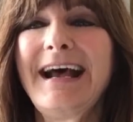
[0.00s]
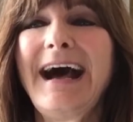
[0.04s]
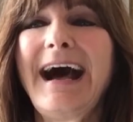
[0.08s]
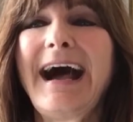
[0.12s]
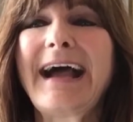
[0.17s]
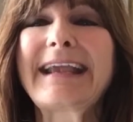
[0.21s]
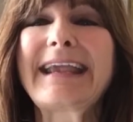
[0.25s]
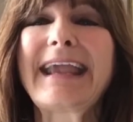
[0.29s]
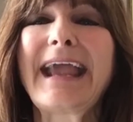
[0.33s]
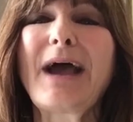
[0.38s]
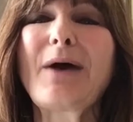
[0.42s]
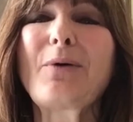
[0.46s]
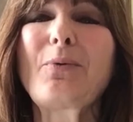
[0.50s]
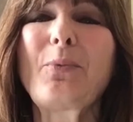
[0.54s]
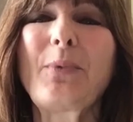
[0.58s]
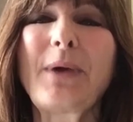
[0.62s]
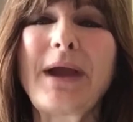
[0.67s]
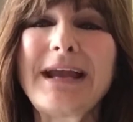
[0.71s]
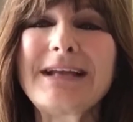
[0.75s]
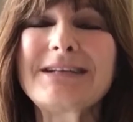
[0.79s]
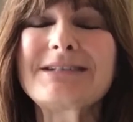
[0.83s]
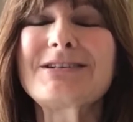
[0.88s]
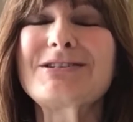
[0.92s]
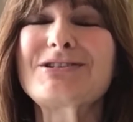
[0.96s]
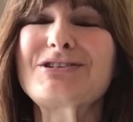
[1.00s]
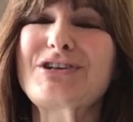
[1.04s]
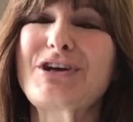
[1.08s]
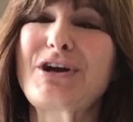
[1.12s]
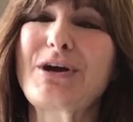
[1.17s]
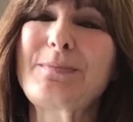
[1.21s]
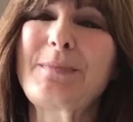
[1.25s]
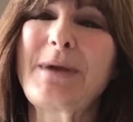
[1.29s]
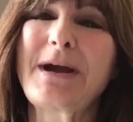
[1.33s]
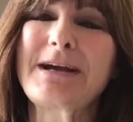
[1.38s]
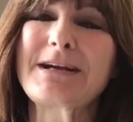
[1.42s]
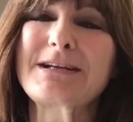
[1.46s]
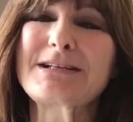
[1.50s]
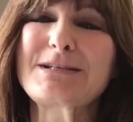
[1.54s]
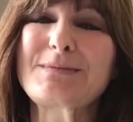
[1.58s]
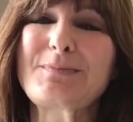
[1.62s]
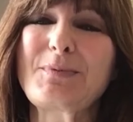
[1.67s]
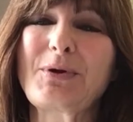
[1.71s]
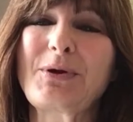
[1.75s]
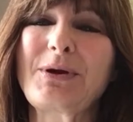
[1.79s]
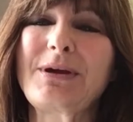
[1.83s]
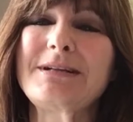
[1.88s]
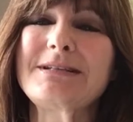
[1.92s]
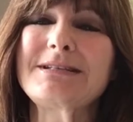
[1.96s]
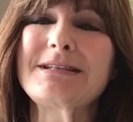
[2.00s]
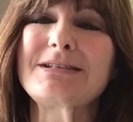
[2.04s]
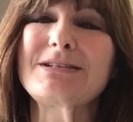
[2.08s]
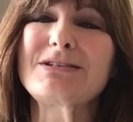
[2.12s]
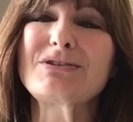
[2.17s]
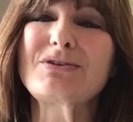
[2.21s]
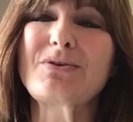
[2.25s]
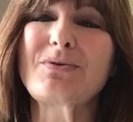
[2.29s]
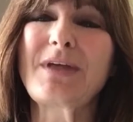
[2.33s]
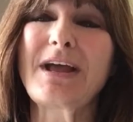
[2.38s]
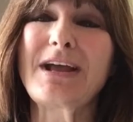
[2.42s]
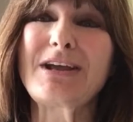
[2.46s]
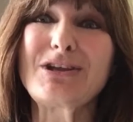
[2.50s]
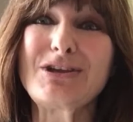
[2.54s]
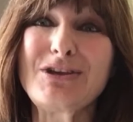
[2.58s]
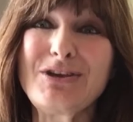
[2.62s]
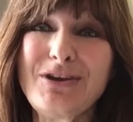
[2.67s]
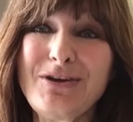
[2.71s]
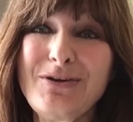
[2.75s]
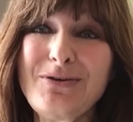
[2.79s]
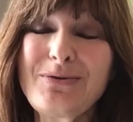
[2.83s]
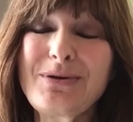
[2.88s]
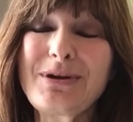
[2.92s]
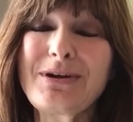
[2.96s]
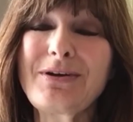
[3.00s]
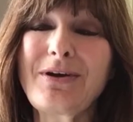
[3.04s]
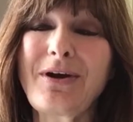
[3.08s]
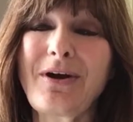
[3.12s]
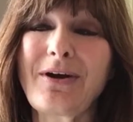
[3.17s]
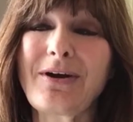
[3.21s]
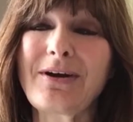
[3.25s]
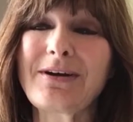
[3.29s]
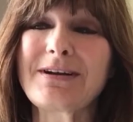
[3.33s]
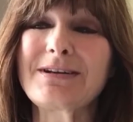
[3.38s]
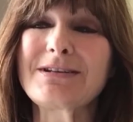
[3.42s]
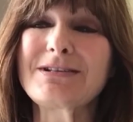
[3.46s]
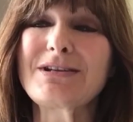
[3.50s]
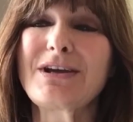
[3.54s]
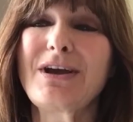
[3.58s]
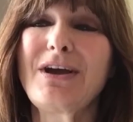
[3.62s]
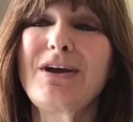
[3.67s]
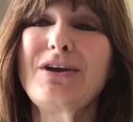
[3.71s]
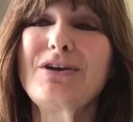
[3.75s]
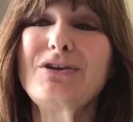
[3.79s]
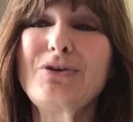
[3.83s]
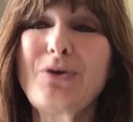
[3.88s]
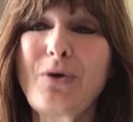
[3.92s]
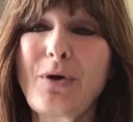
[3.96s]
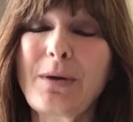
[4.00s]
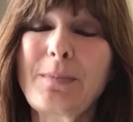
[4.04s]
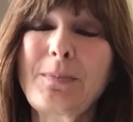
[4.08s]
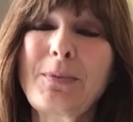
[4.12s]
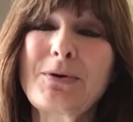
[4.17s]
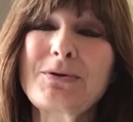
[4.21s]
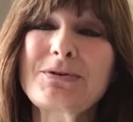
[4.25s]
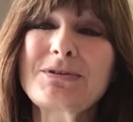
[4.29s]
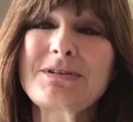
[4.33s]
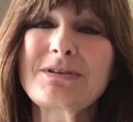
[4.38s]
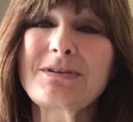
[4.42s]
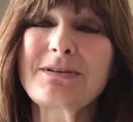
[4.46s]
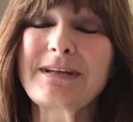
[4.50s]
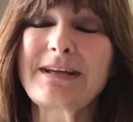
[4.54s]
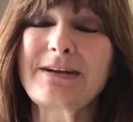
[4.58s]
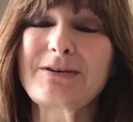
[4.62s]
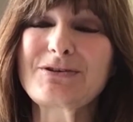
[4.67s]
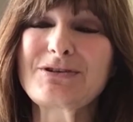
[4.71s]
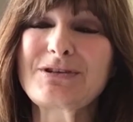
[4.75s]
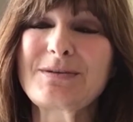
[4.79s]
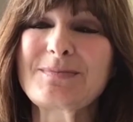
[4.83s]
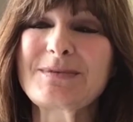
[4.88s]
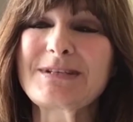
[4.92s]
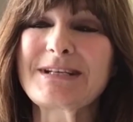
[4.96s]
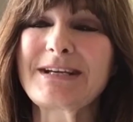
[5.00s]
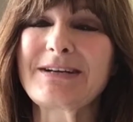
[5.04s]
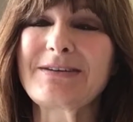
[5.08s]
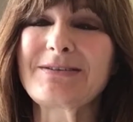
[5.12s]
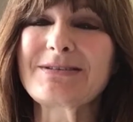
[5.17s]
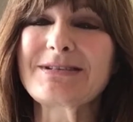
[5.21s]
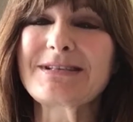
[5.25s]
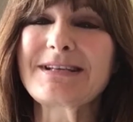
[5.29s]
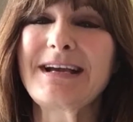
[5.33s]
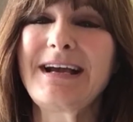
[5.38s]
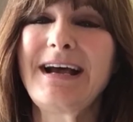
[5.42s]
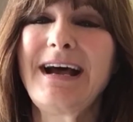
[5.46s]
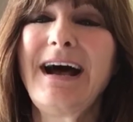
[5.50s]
I can't wait to share my experiences so that you can harness your personal leadership skills.